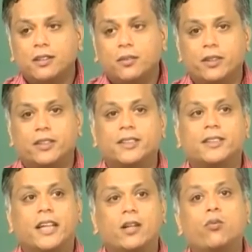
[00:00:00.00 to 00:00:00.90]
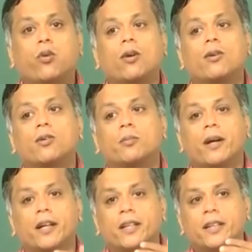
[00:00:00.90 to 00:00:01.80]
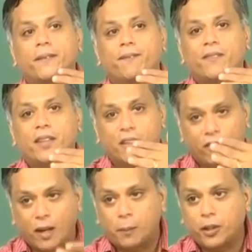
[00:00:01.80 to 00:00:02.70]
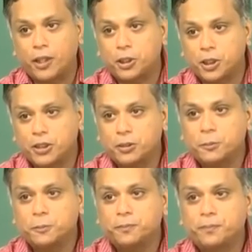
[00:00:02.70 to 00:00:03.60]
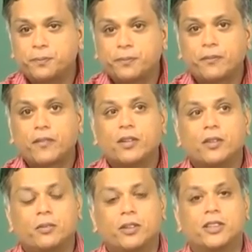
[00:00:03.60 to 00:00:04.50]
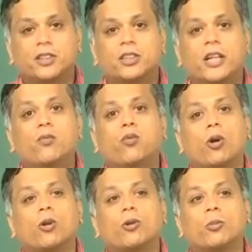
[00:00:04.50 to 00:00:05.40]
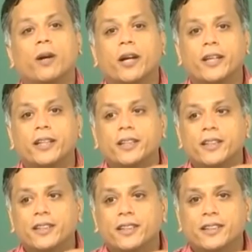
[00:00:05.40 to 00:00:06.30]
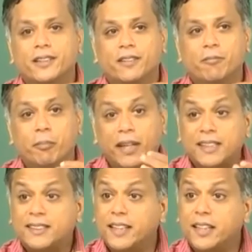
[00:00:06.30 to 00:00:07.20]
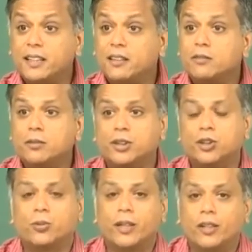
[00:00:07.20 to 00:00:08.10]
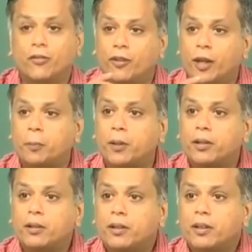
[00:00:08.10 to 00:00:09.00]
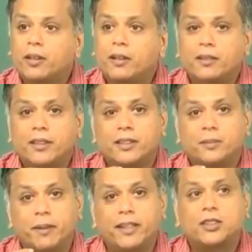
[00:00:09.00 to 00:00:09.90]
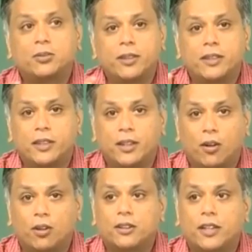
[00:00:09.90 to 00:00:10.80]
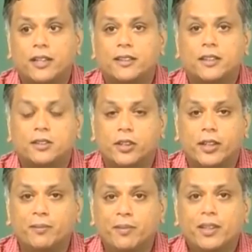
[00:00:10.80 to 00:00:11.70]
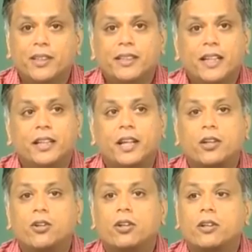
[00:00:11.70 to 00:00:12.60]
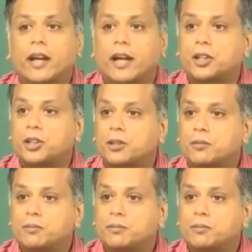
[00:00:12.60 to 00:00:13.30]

which is then followed by evaporation, which is then followed by mixing, which is where the vapor is mixed with the oxidizer stream, and then your reaction.